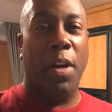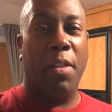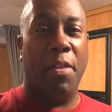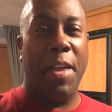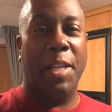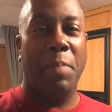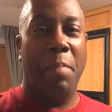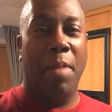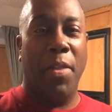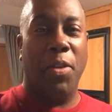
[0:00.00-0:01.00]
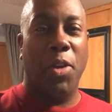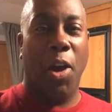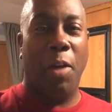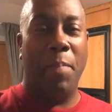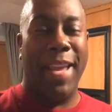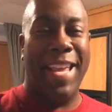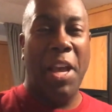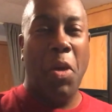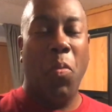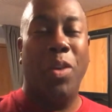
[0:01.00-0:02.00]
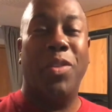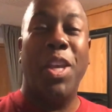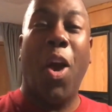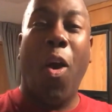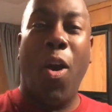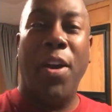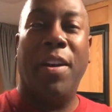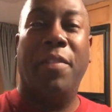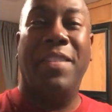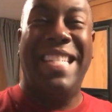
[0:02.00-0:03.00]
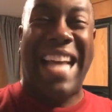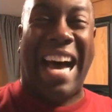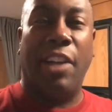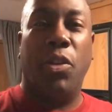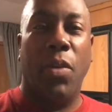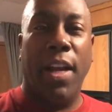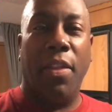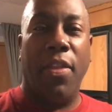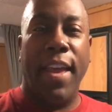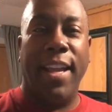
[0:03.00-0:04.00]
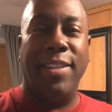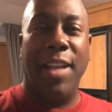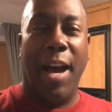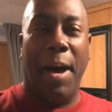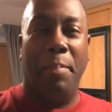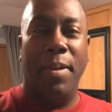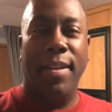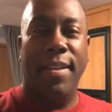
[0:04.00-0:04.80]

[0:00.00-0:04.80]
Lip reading: one of the things my mother taught me was the art of doctoring things up.